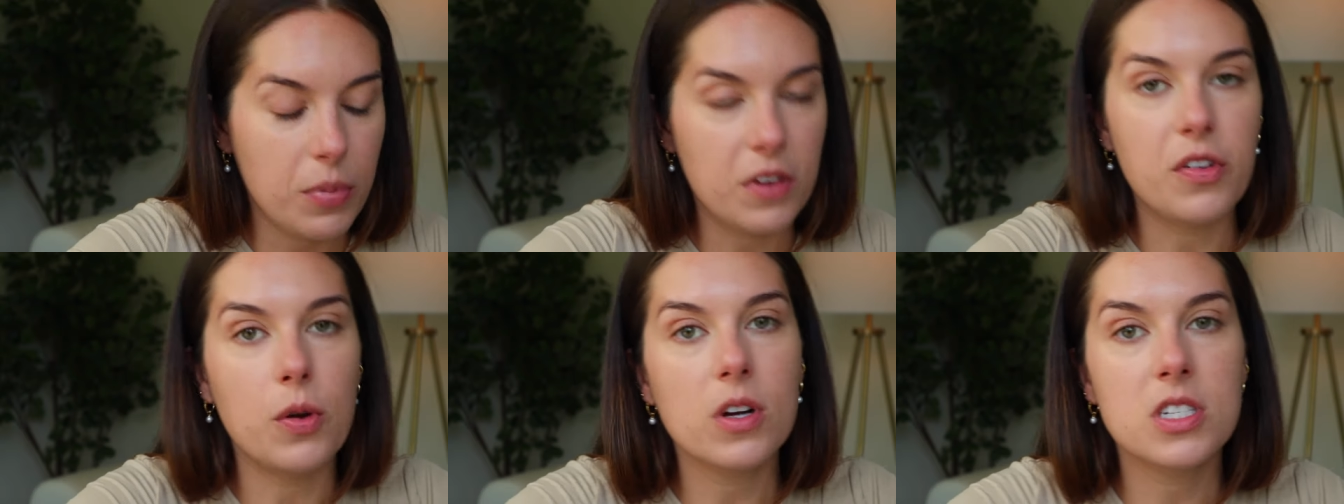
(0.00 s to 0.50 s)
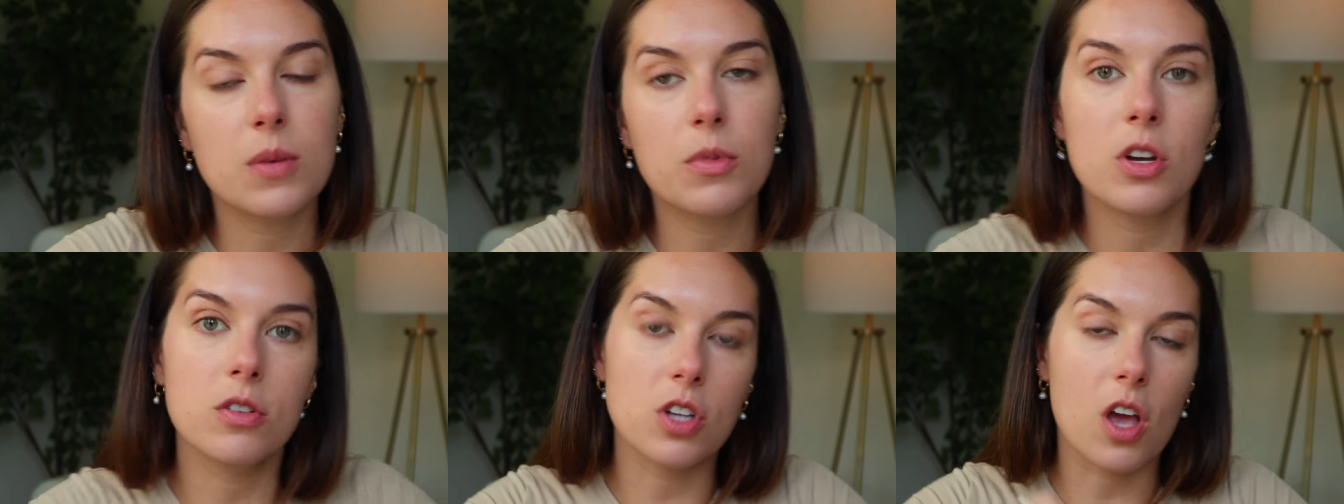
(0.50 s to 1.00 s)
But if you are someone
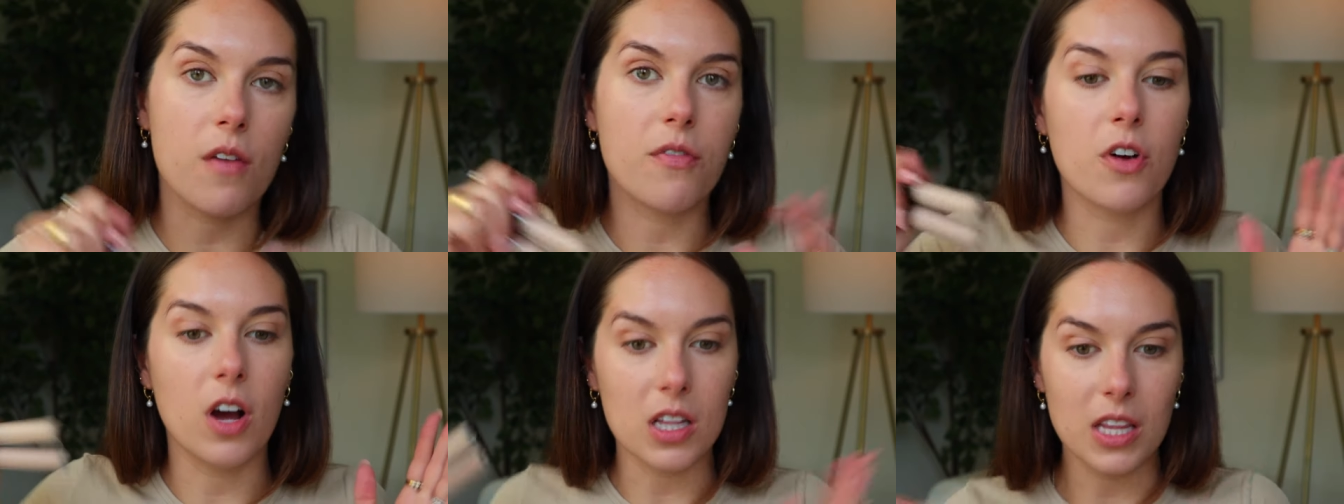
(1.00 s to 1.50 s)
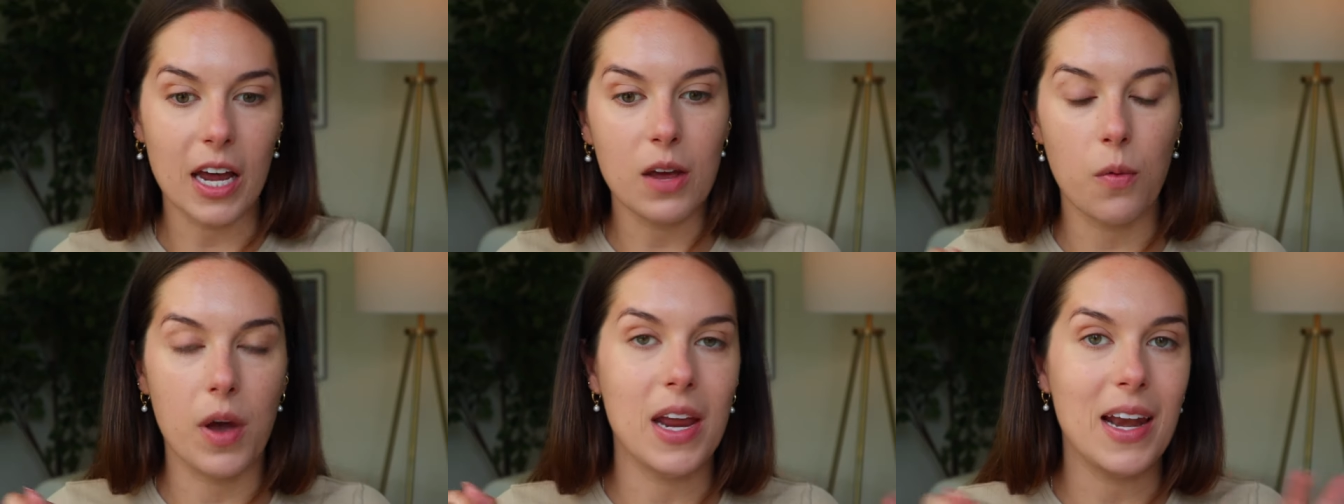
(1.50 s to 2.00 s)
who's looking for a
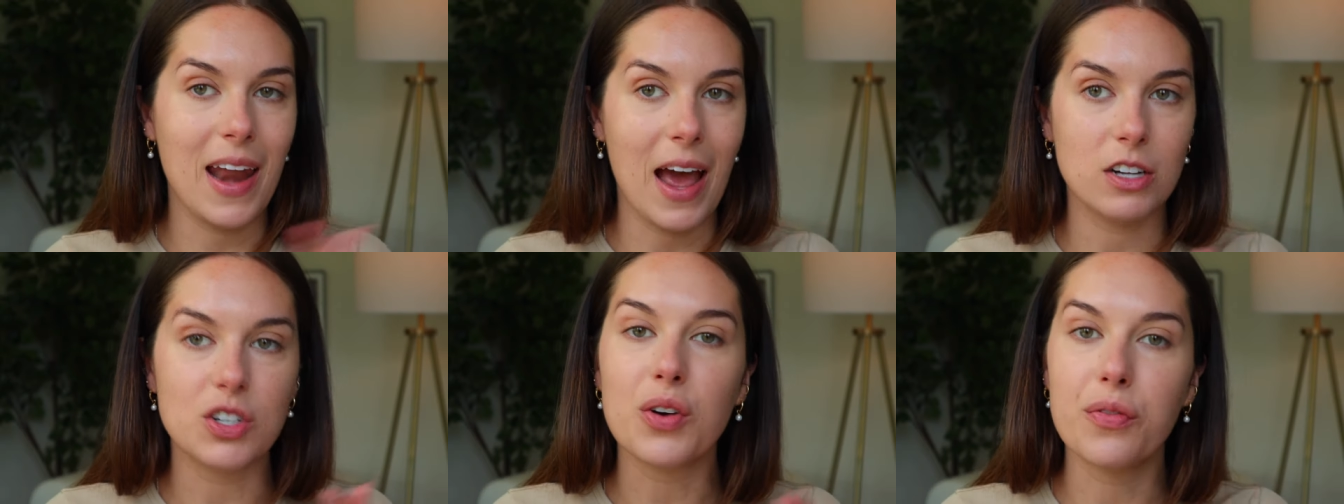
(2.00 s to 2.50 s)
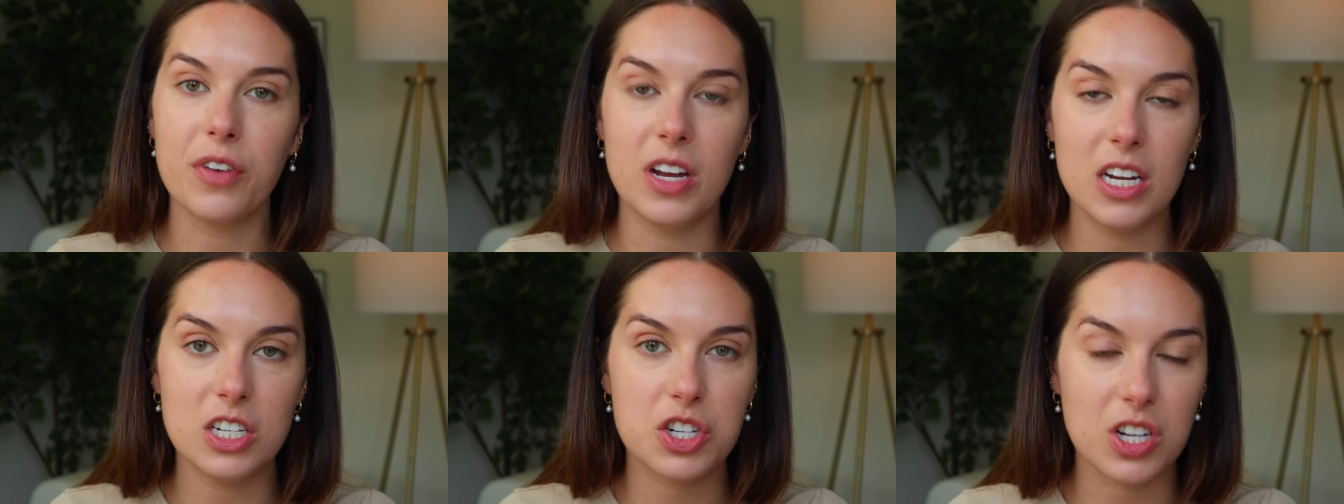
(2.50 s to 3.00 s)
lightweight, natural
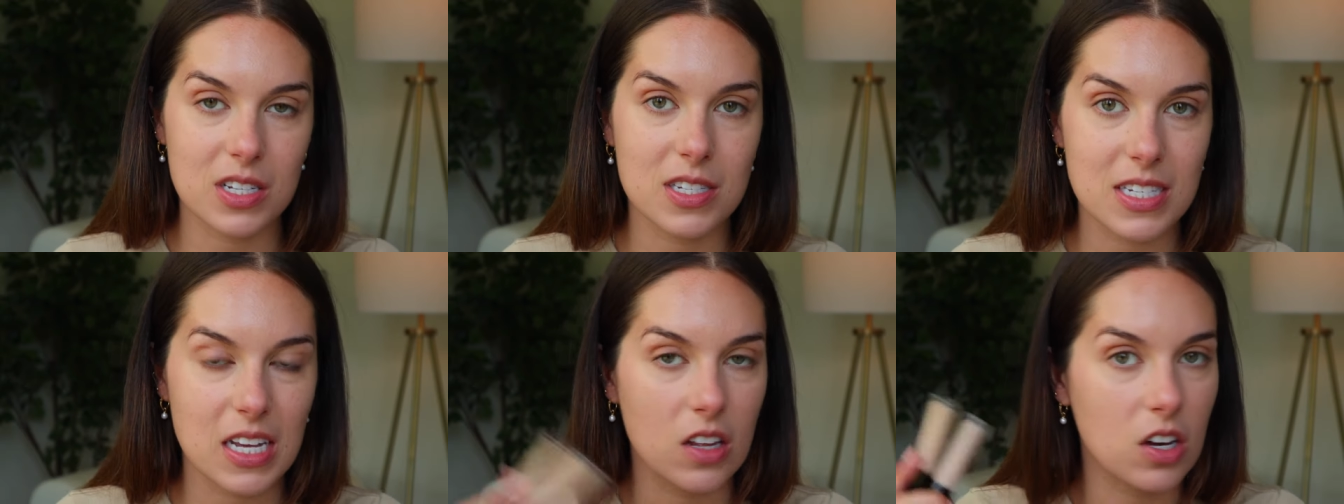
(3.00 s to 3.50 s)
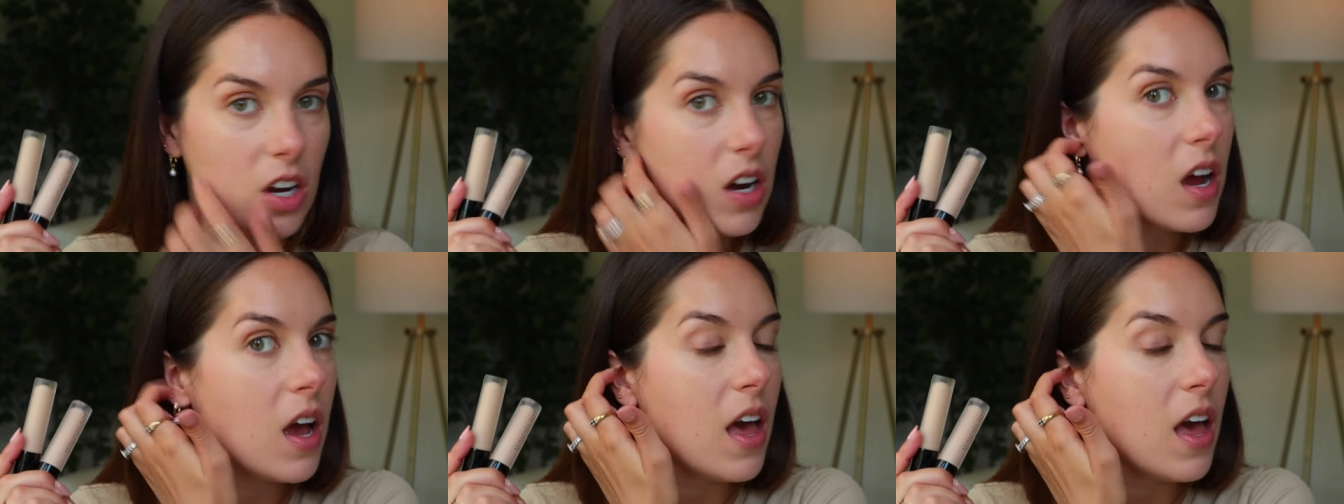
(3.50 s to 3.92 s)
finish concealer